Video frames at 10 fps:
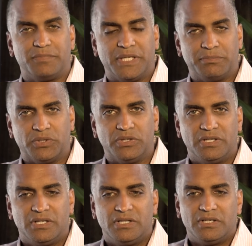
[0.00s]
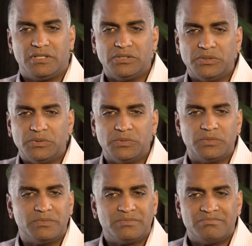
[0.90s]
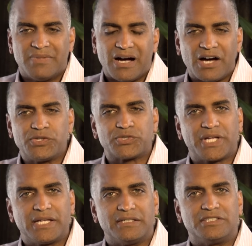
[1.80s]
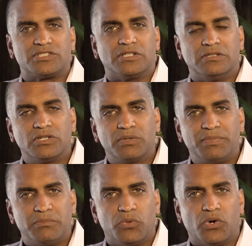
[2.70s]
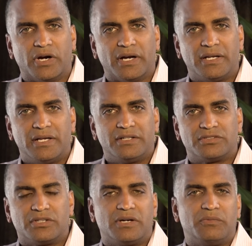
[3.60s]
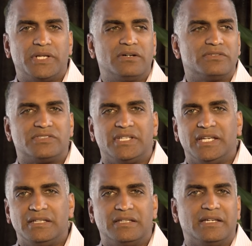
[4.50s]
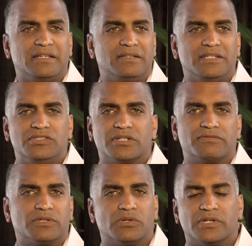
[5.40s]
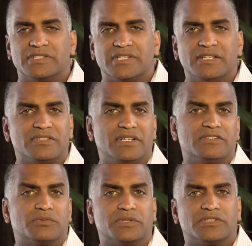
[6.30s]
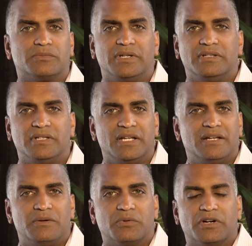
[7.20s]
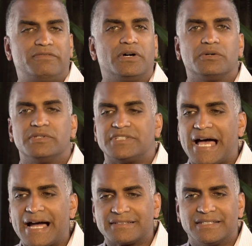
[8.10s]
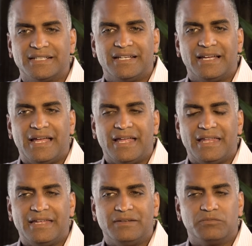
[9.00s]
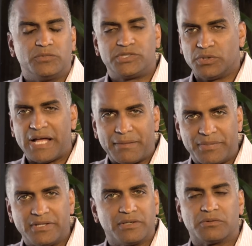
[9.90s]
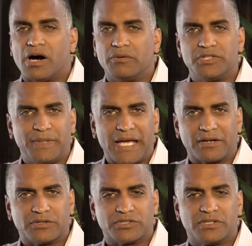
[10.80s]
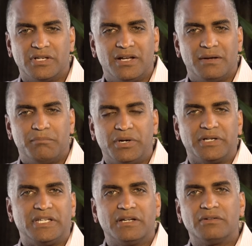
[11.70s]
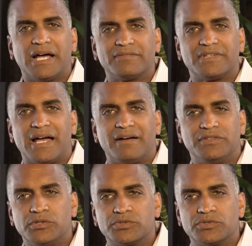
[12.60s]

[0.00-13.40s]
of people, who understand it just a little bit more, so that we don't see the Jennifer Lawrence incidents where a photo is hacked, and which will happen. There will always be hackers, but you don't have to have